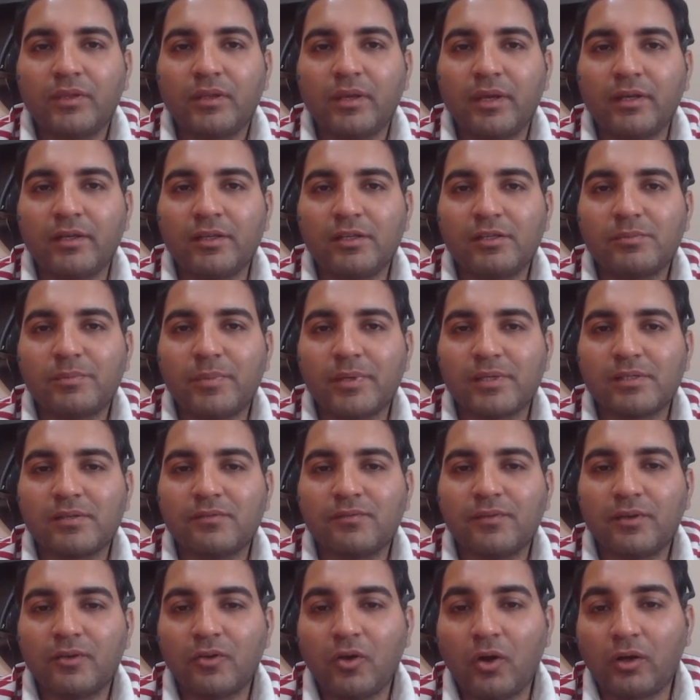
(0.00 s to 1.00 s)
Any
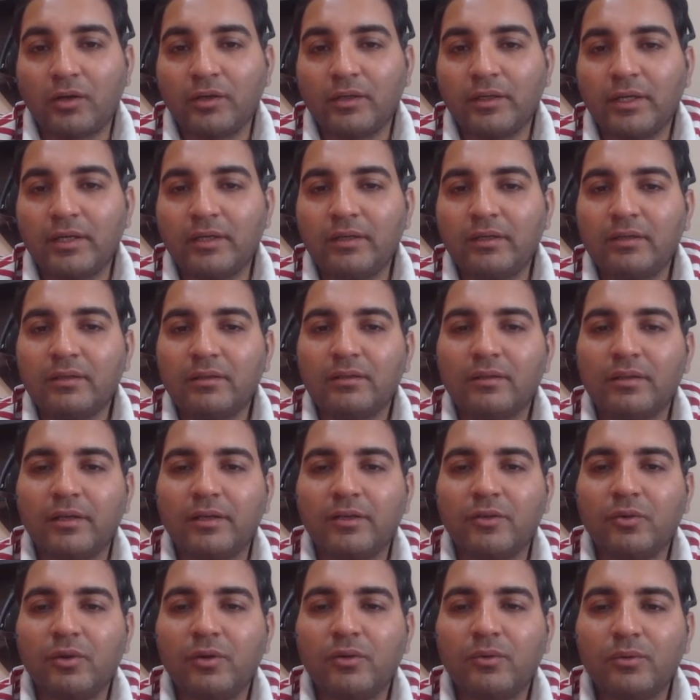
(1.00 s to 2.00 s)
specific content that you are